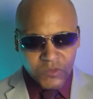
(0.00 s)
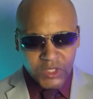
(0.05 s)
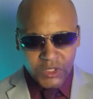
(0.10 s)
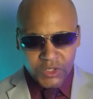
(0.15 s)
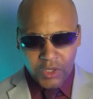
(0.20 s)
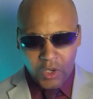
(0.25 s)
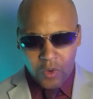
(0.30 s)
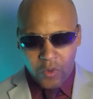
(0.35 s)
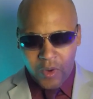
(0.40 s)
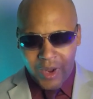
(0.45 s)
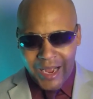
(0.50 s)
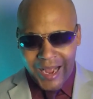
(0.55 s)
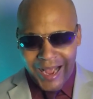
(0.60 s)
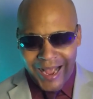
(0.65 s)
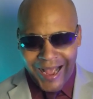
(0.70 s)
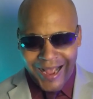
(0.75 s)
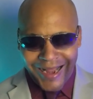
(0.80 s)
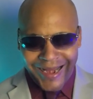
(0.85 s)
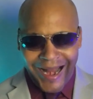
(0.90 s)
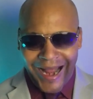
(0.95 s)
So,
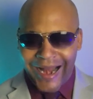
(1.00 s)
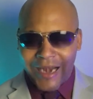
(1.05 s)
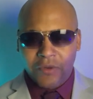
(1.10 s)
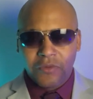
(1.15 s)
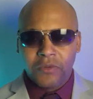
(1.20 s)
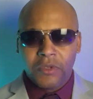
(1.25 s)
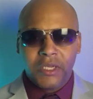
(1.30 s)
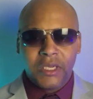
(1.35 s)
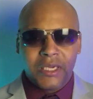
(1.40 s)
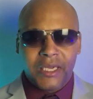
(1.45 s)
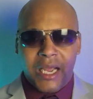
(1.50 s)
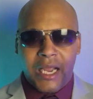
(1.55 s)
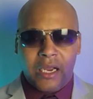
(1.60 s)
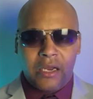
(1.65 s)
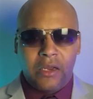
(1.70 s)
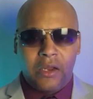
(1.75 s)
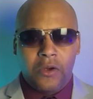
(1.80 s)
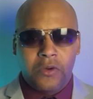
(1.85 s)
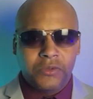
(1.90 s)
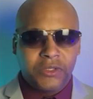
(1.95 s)
and I don't look at
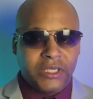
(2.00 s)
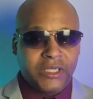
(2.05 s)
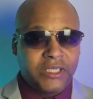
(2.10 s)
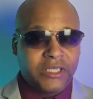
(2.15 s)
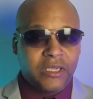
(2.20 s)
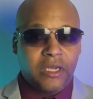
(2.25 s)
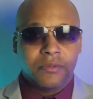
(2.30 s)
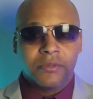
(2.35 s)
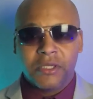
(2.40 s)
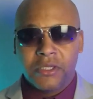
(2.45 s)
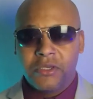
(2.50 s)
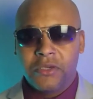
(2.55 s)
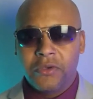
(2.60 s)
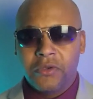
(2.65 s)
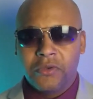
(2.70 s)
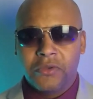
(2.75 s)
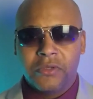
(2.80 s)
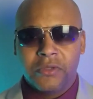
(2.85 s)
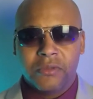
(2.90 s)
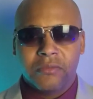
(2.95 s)
clones as substitutes.